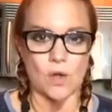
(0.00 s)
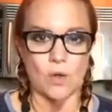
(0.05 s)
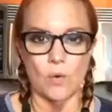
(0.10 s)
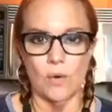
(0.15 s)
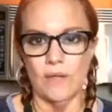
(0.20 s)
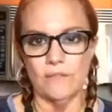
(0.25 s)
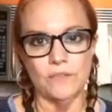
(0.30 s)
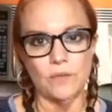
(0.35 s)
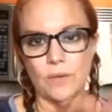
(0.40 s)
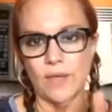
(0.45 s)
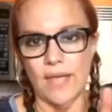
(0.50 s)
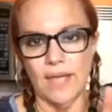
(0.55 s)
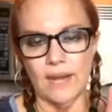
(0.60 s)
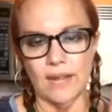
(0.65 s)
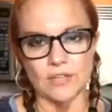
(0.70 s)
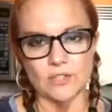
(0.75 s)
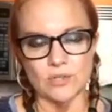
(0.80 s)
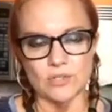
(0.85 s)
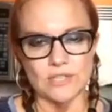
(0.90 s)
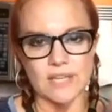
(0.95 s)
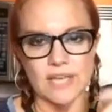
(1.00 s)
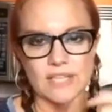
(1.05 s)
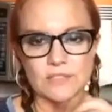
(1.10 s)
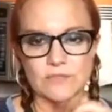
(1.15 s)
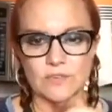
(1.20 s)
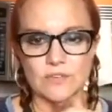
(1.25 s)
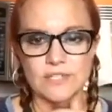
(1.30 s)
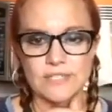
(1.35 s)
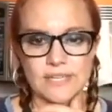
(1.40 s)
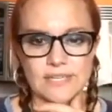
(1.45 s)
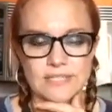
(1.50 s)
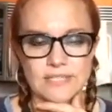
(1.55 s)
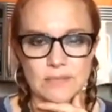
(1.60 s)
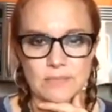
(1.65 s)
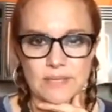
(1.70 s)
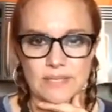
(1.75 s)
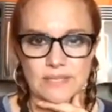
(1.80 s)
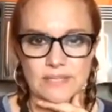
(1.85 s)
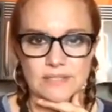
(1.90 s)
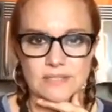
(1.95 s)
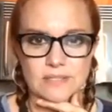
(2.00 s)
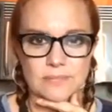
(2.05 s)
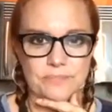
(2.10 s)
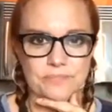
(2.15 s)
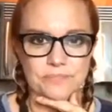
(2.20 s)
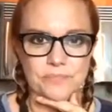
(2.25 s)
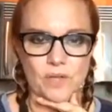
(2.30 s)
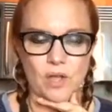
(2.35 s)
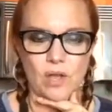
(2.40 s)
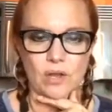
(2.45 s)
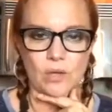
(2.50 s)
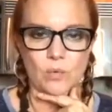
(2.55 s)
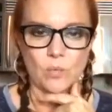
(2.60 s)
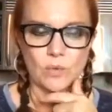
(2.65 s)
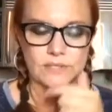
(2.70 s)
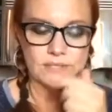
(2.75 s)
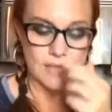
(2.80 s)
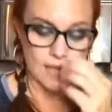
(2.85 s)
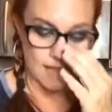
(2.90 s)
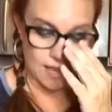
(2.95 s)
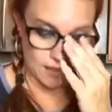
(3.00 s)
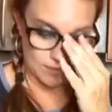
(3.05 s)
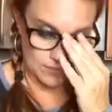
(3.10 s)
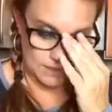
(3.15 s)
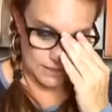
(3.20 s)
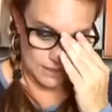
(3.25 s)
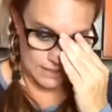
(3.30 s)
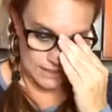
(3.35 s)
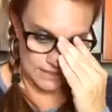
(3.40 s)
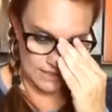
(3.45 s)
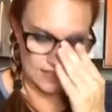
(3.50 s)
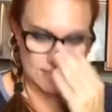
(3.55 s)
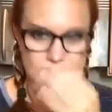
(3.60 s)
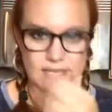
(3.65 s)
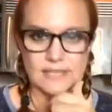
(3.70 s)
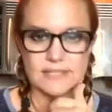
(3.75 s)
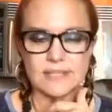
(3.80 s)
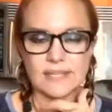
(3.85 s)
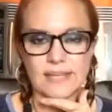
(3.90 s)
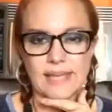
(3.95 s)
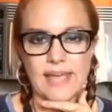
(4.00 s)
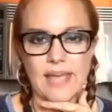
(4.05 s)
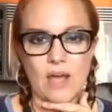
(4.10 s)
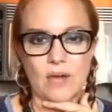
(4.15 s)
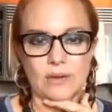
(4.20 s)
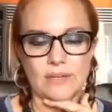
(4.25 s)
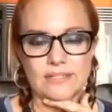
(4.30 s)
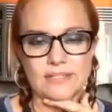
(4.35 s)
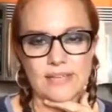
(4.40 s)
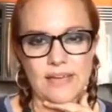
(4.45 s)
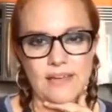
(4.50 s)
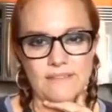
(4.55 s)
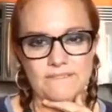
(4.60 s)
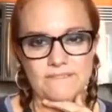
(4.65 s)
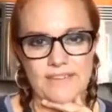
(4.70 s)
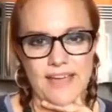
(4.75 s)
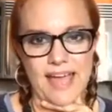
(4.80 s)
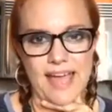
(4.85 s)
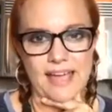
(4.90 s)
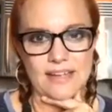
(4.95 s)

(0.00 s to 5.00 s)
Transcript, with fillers: so if you can't exercise for 60 minutes all at one time, it doesn't count. Is that